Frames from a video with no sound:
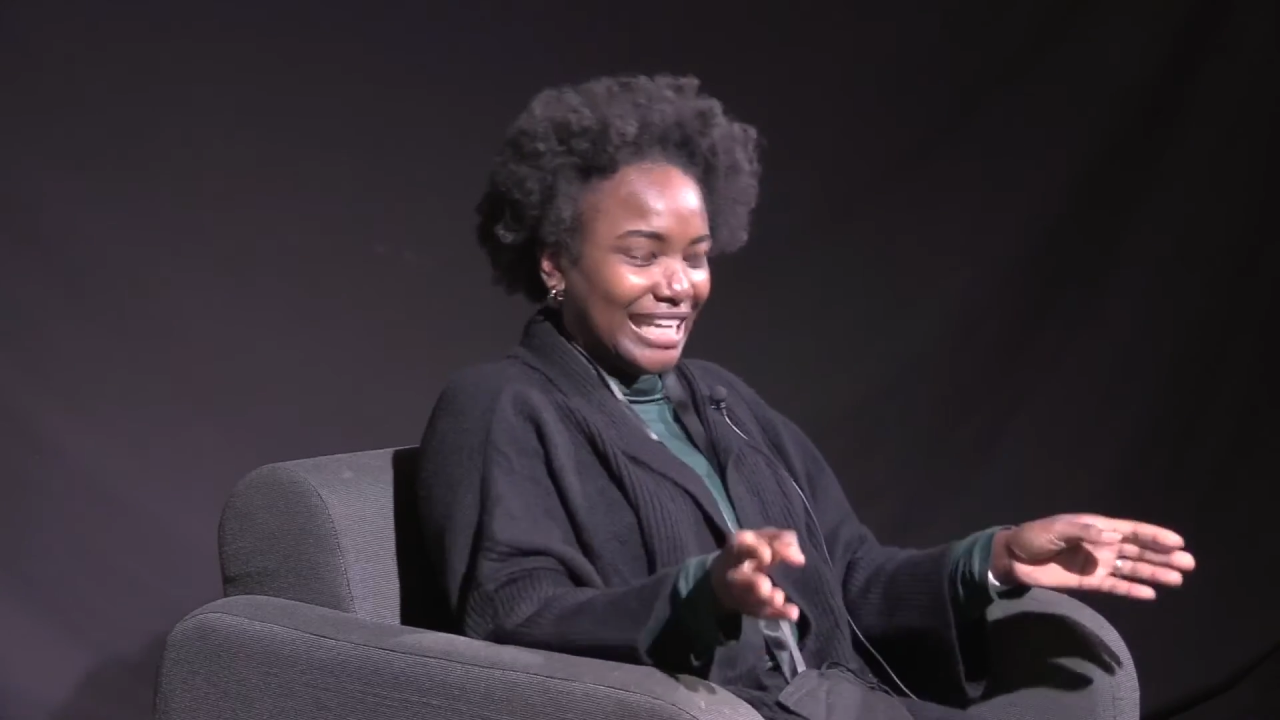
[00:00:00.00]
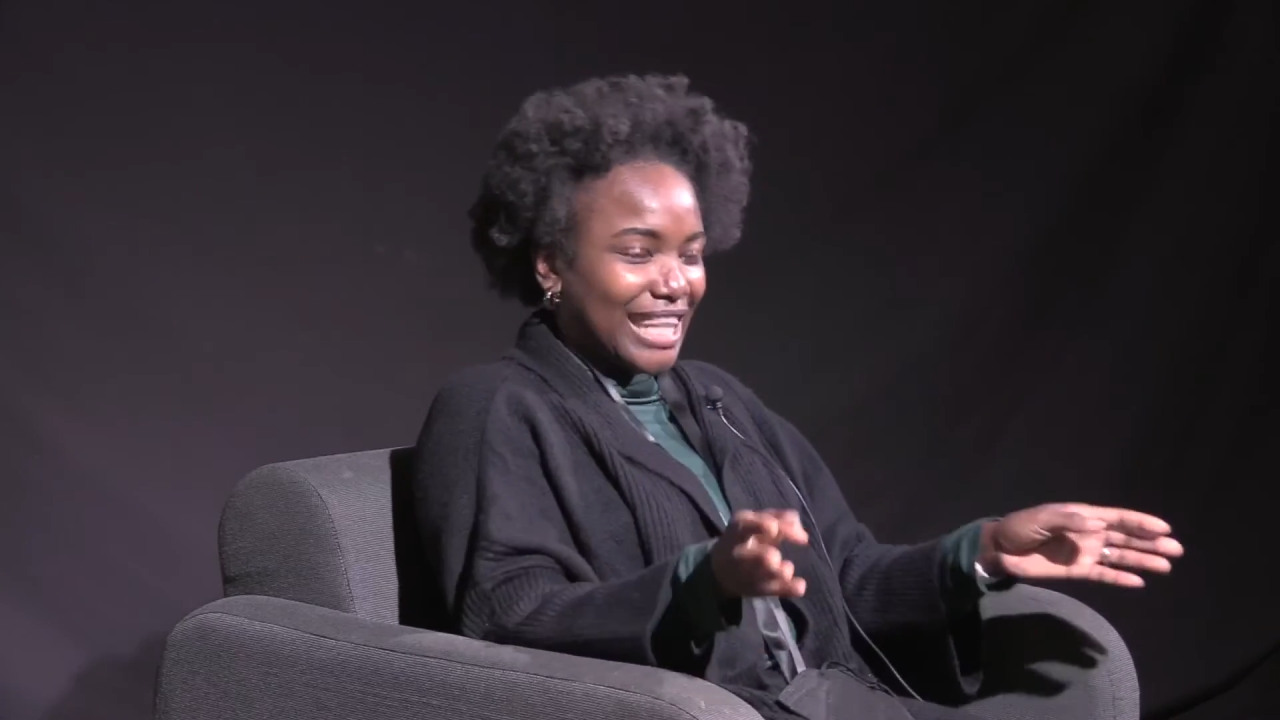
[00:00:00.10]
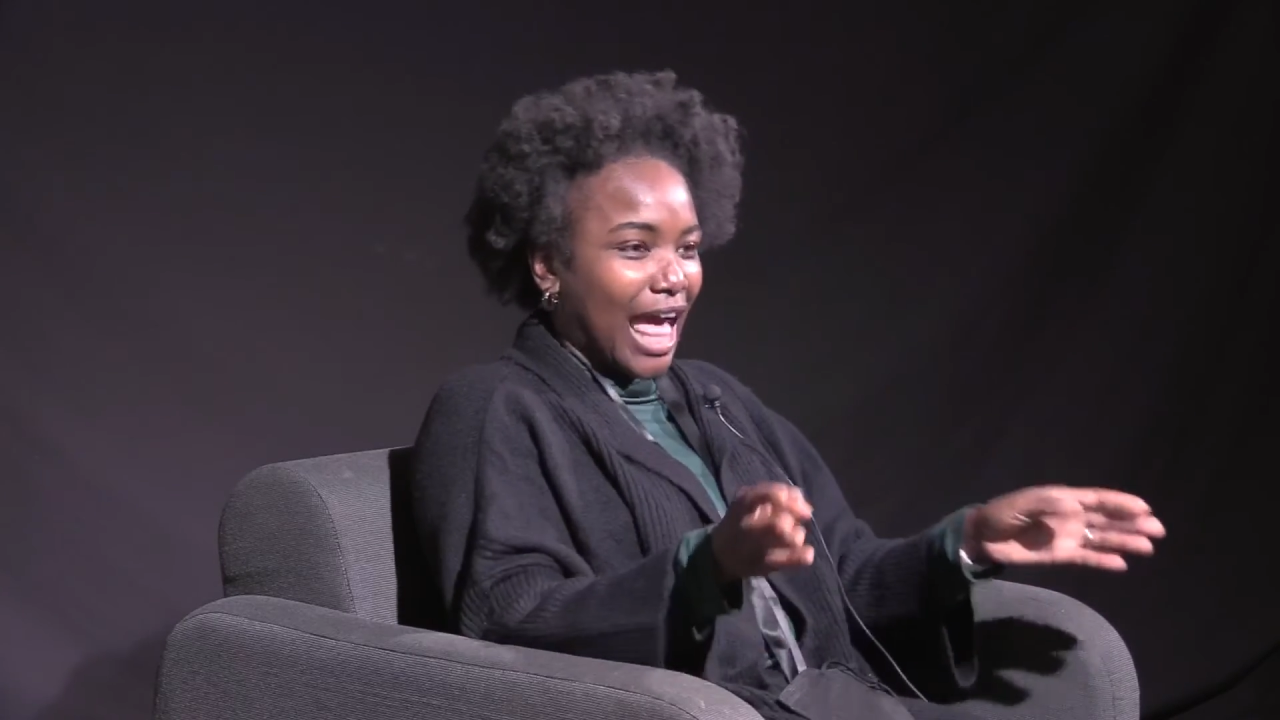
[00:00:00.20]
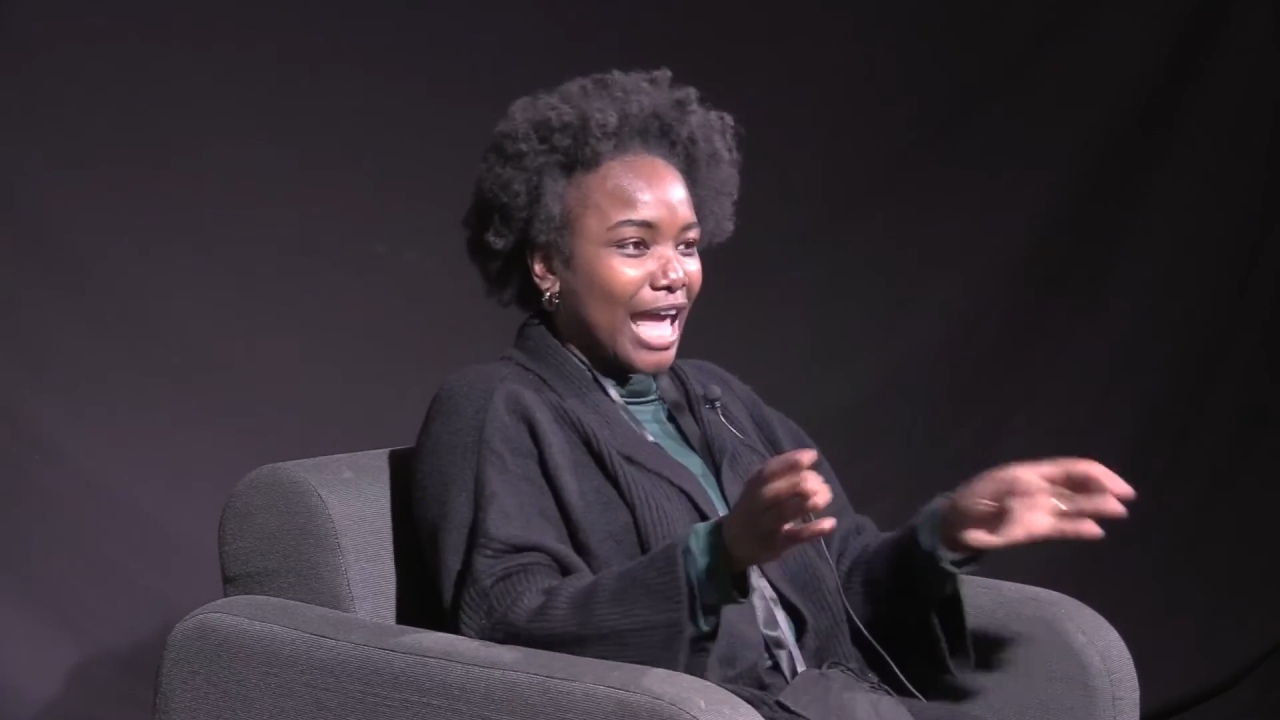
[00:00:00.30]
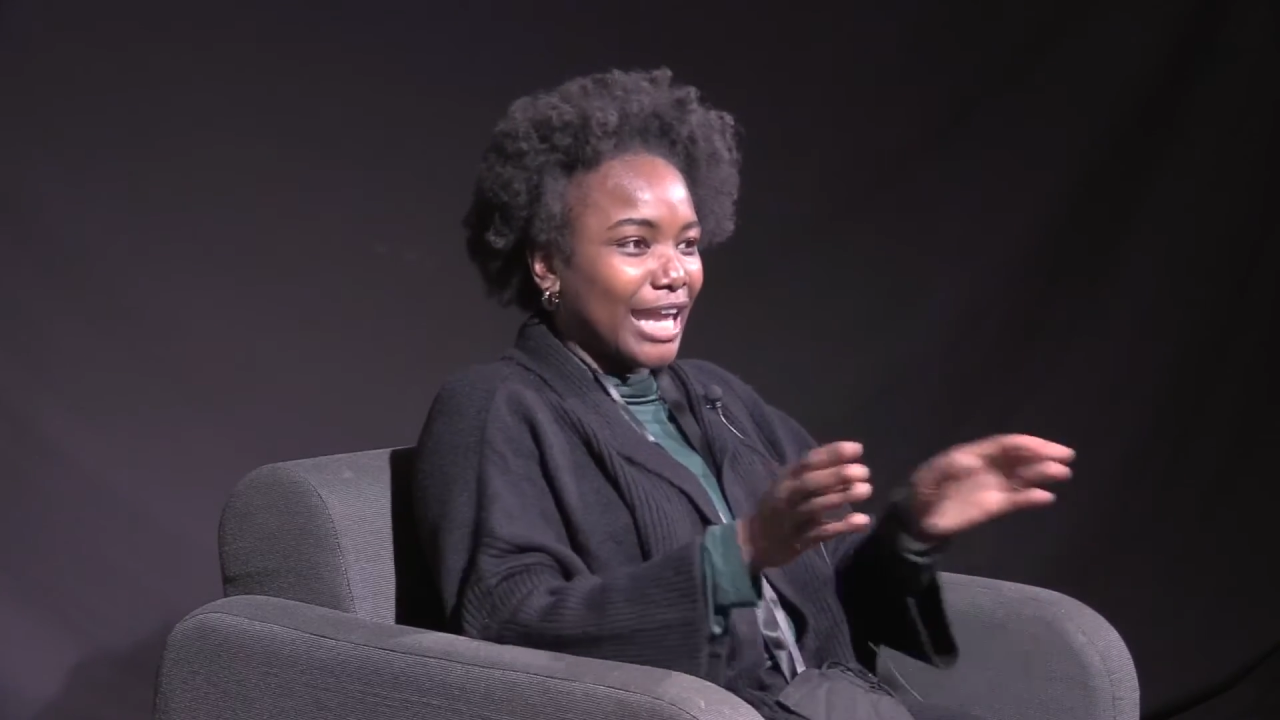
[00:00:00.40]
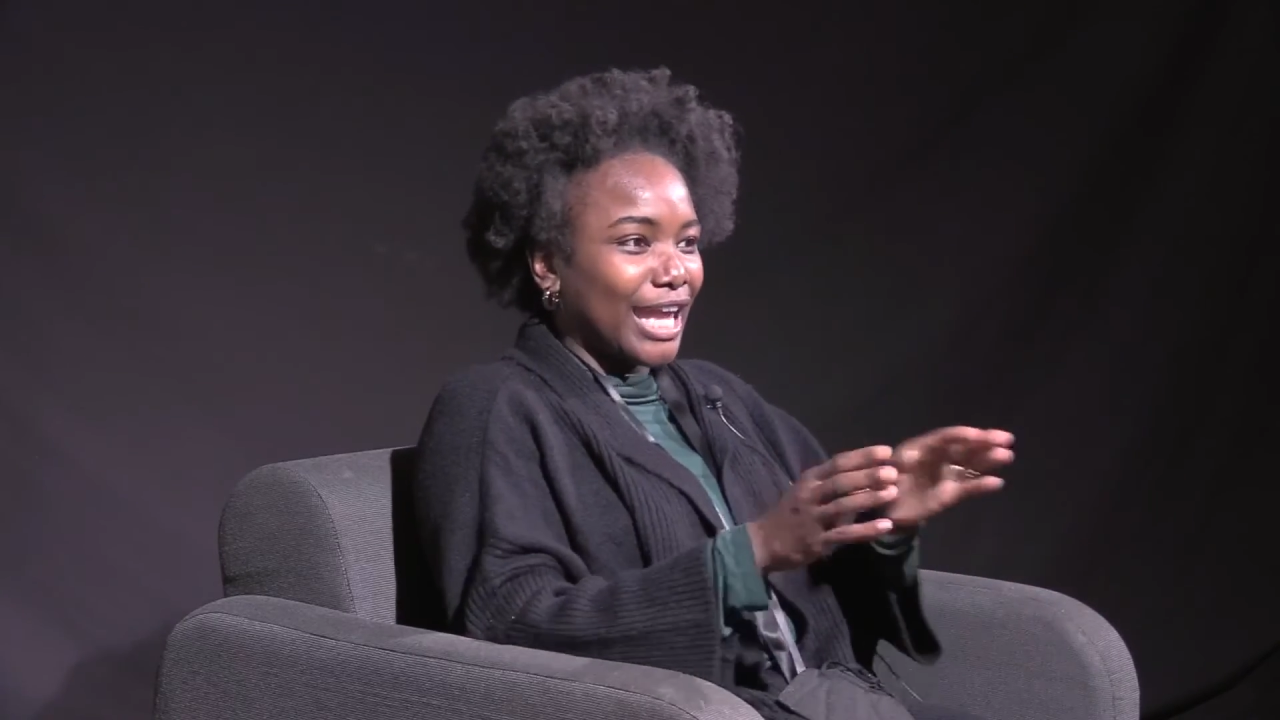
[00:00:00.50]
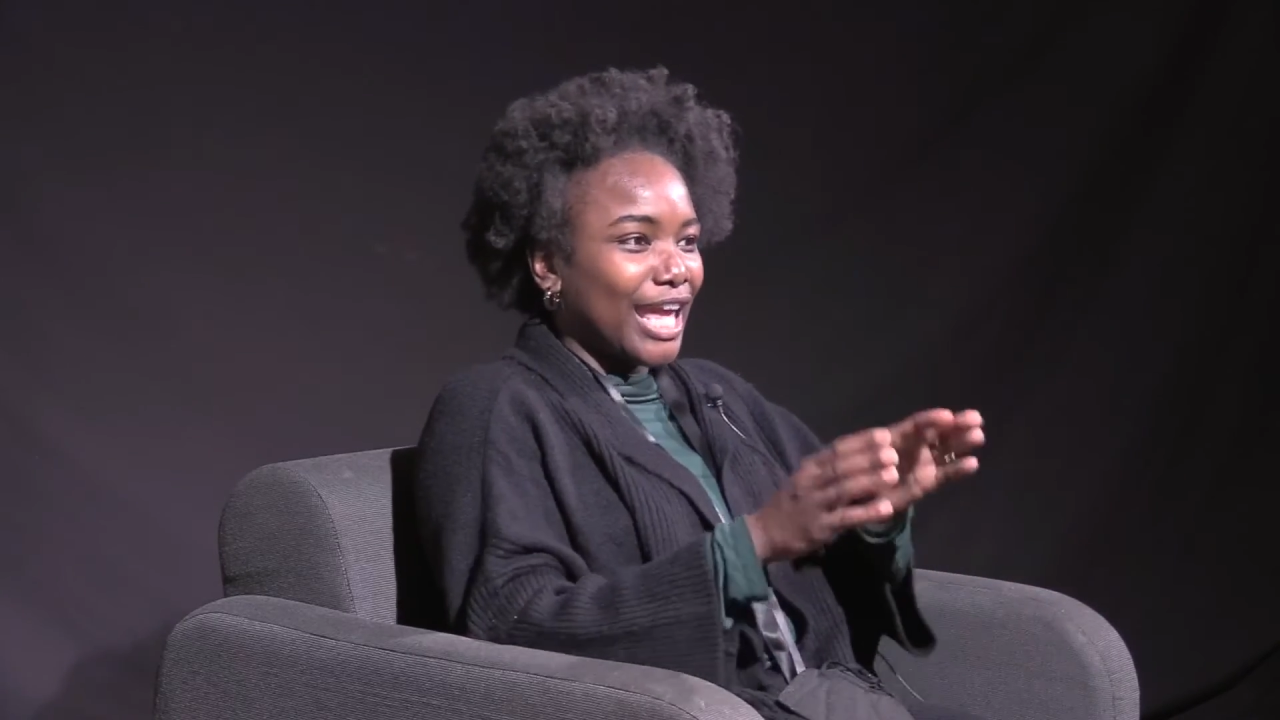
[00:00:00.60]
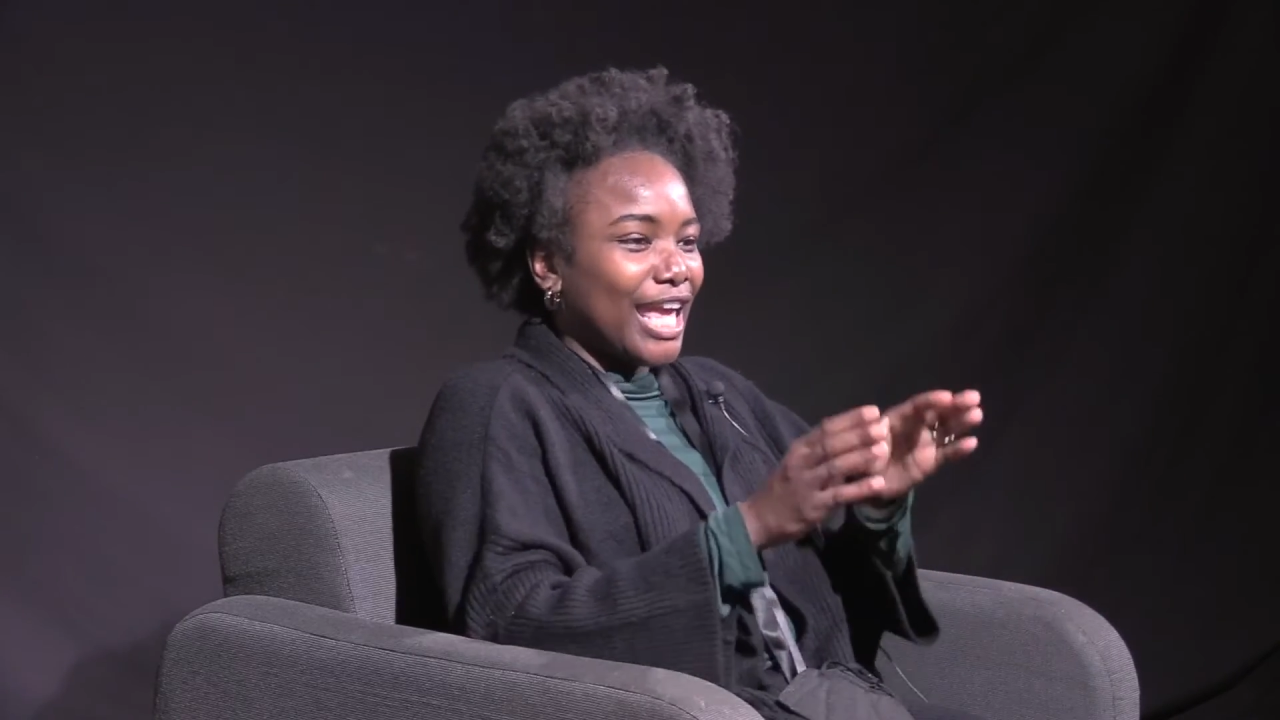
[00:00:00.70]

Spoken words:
Like